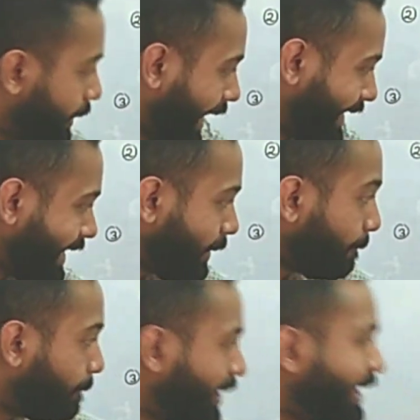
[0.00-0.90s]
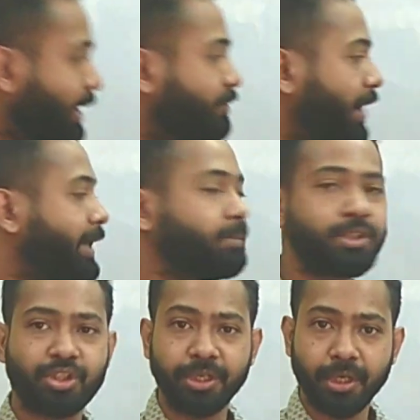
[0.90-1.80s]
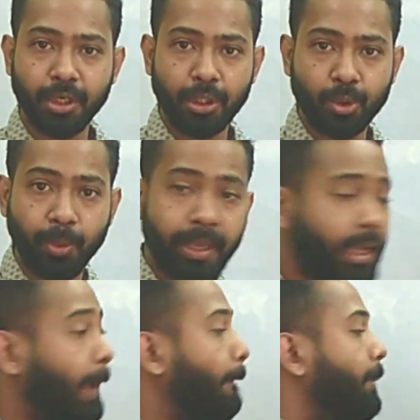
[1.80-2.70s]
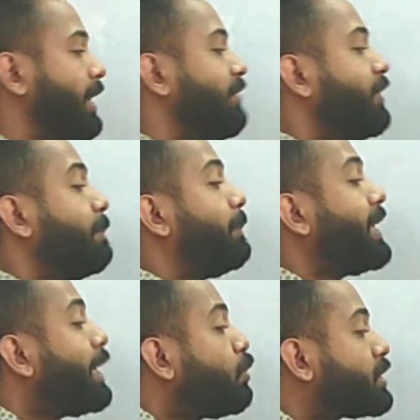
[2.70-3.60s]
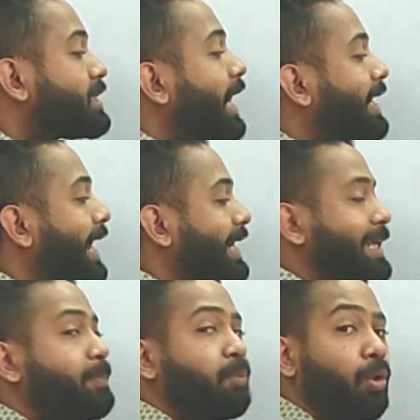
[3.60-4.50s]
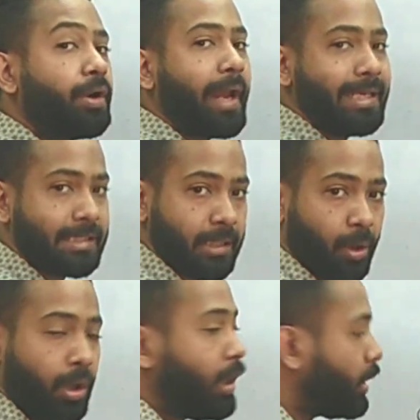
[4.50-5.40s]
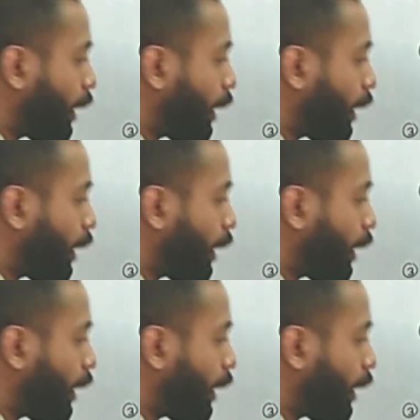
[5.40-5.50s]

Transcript: getting B very much nearer to A, even B would start getting polarized now.